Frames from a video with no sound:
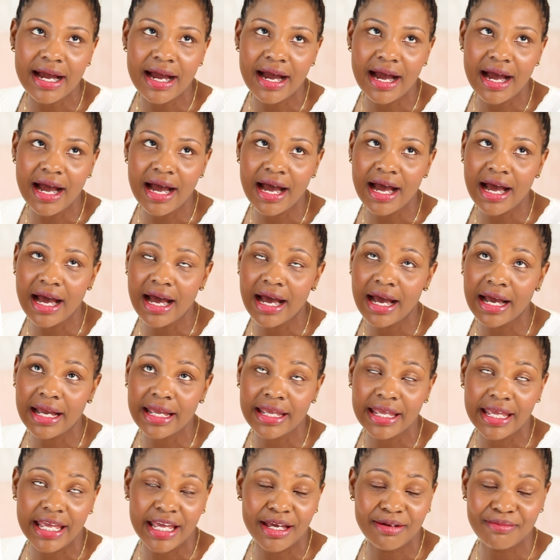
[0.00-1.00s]

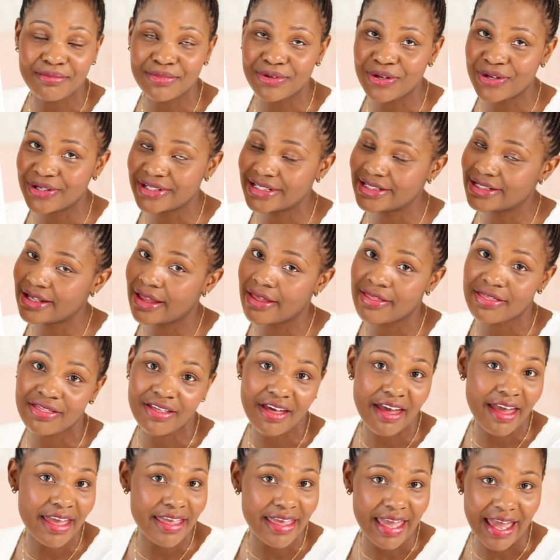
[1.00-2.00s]
I am not
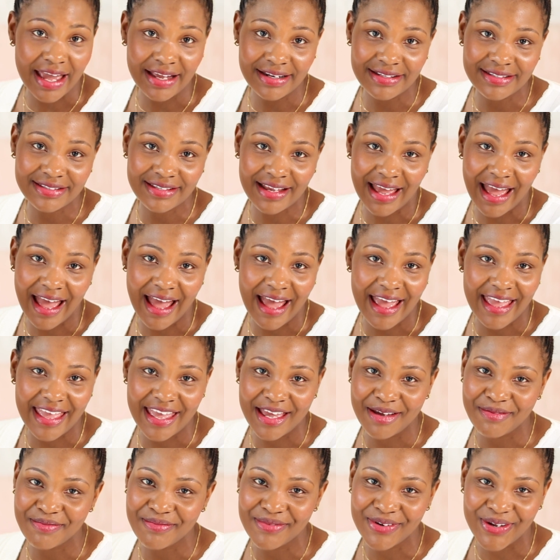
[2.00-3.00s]
there yet. I
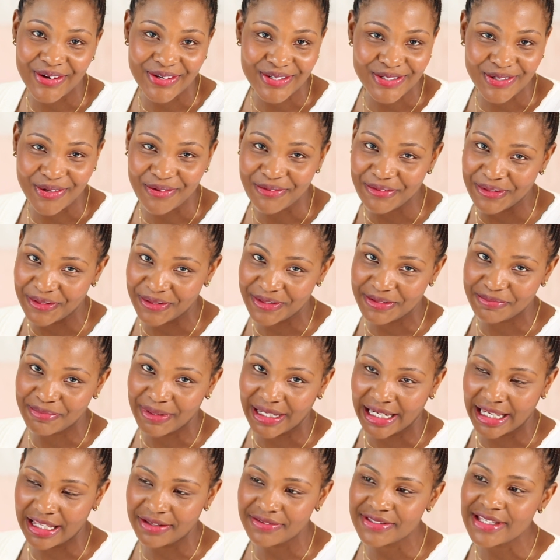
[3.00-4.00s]
am not of those
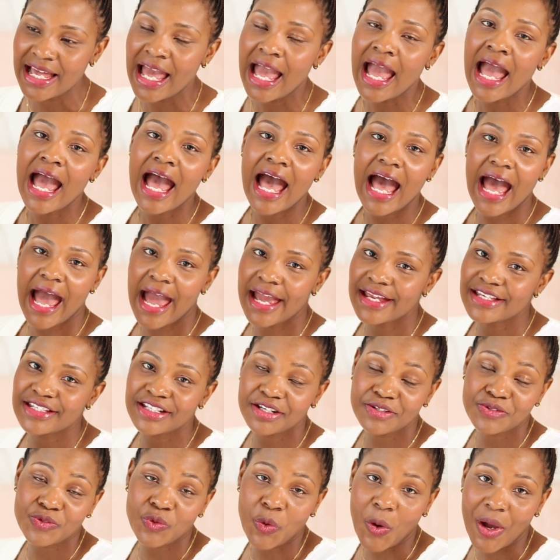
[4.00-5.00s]
beliefs. I
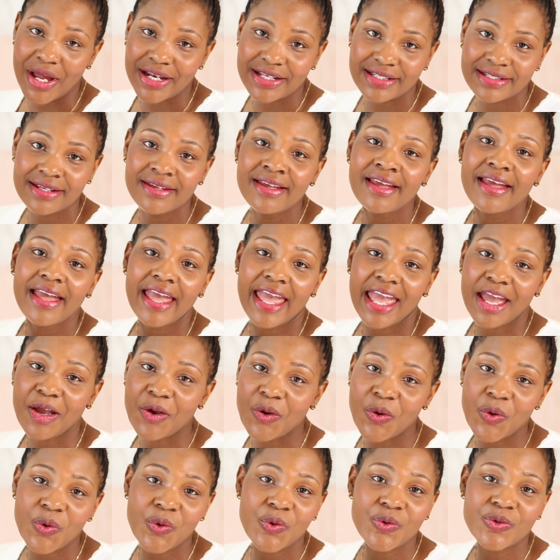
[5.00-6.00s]
just want a
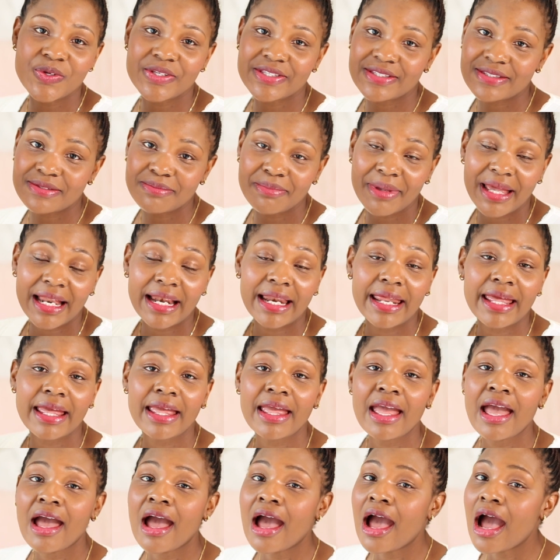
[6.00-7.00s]
good
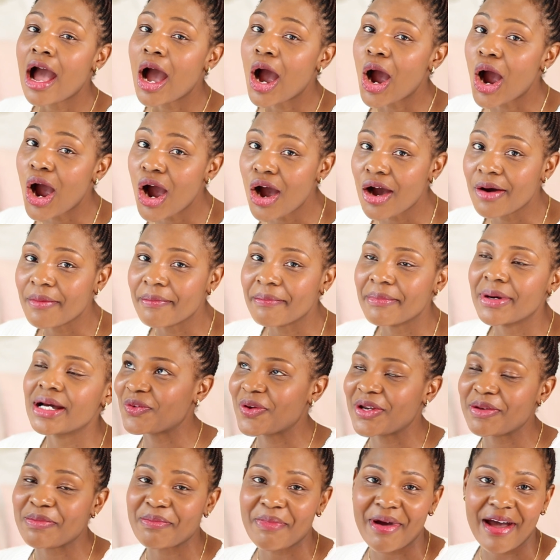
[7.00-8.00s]
smelling home.
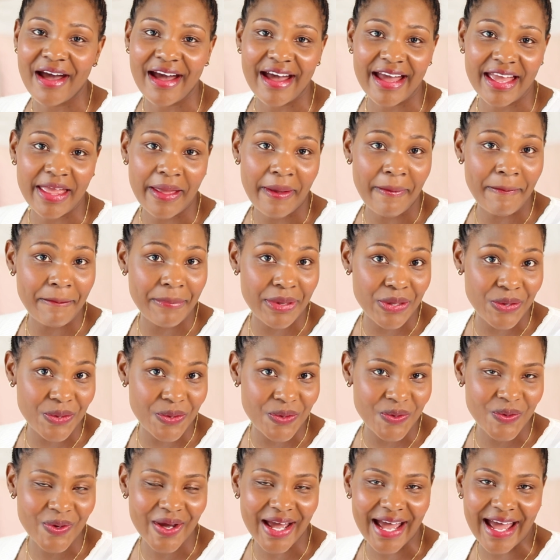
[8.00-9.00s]
When my
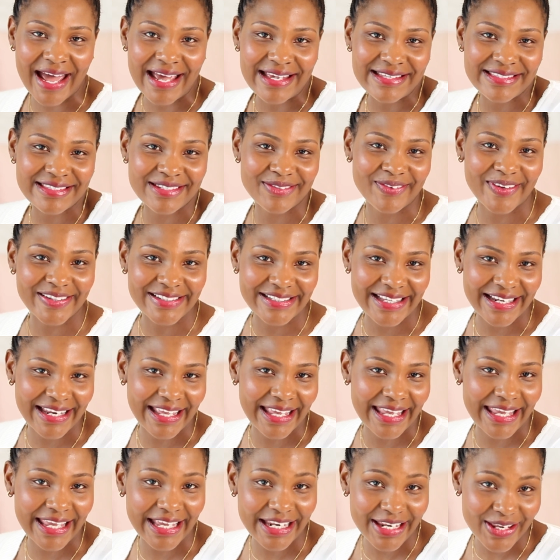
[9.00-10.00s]
bee asked, what can I
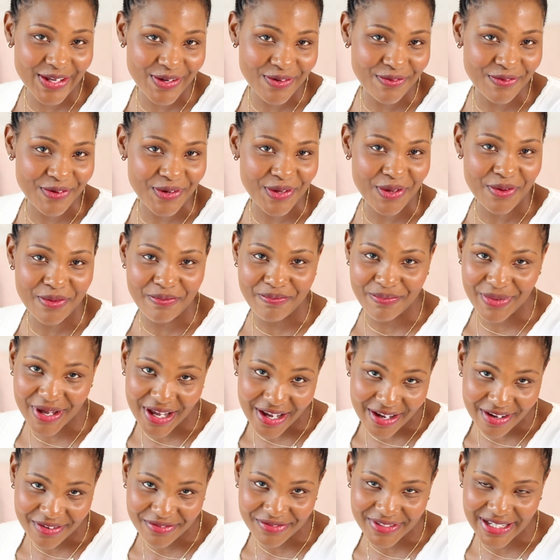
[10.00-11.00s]
get you for your
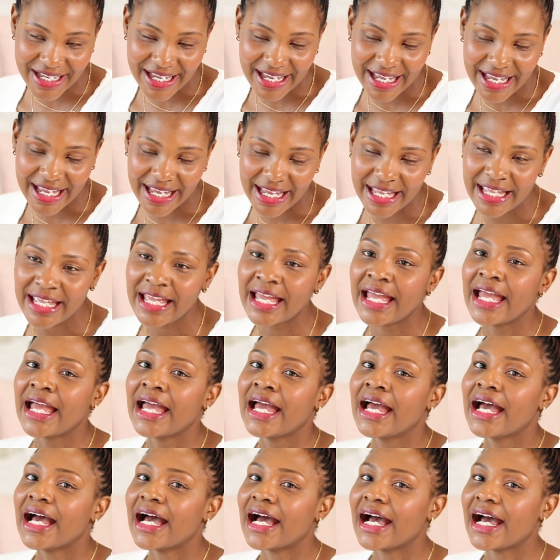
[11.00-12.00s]
birthday,
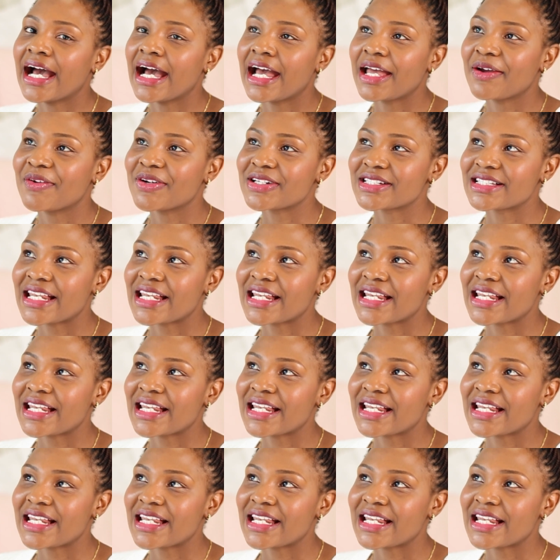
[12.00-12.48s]
I was